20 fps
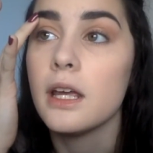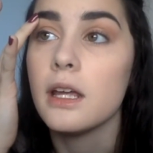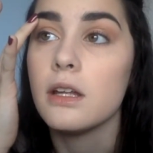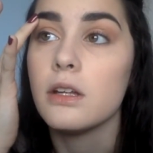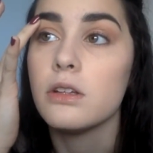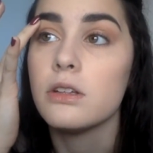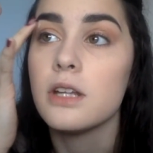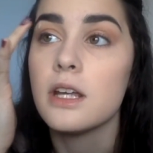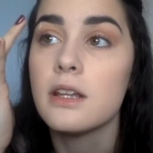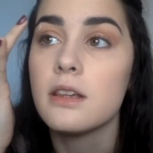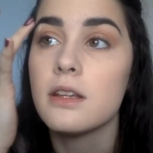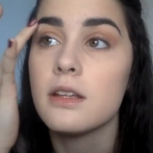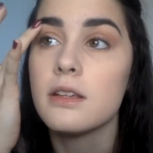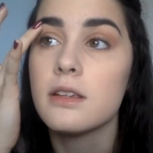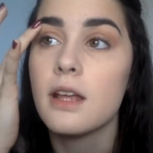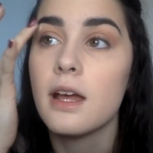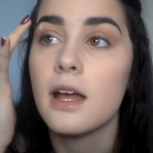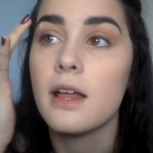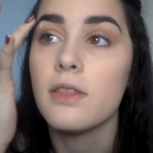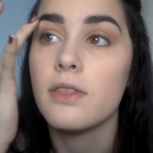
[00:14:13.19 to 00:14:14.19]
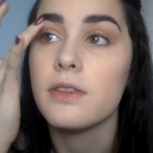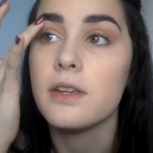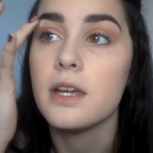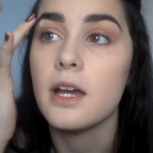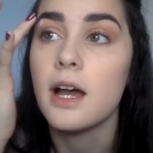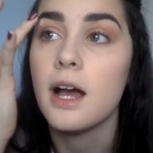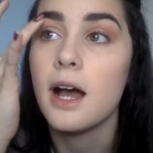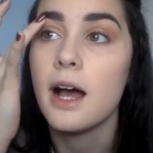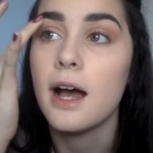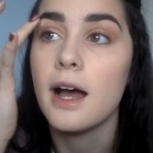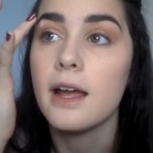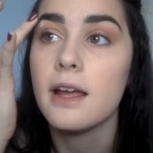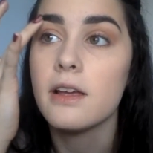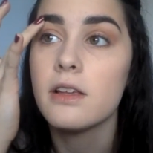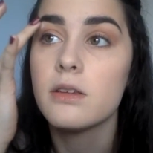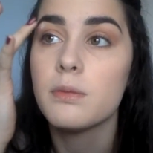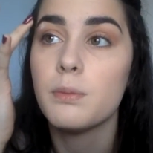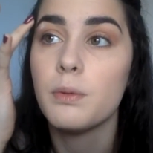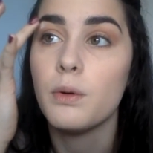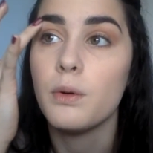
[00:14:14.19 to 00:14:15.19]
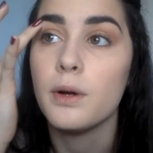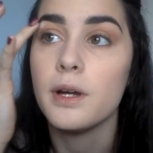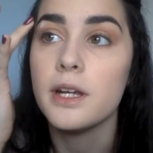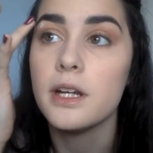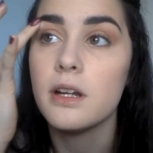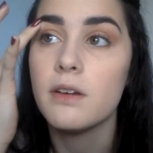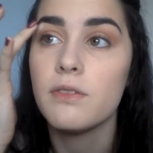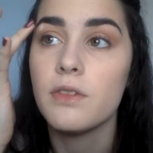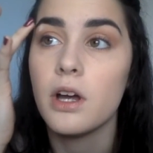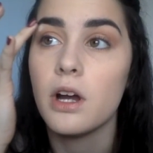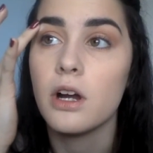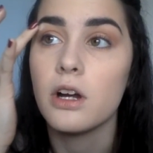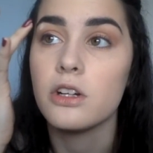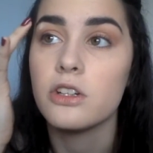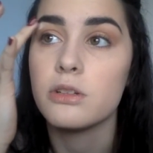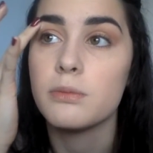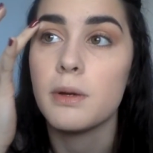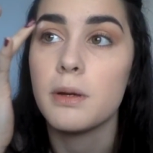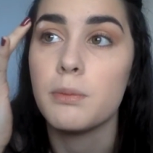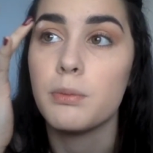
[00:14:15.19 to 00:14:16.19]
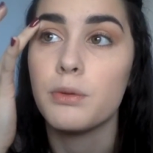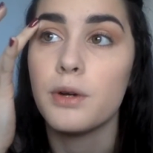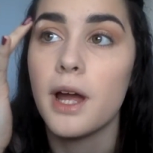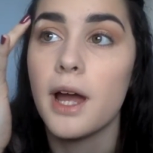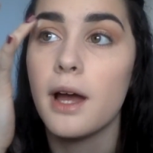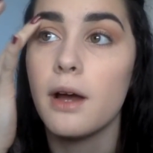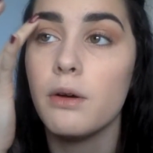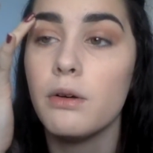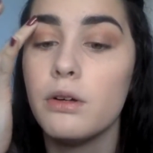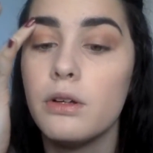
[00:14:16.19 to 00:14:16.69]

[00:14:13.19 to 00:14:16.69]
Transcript: And just take this at the highest point of the arch of my brow.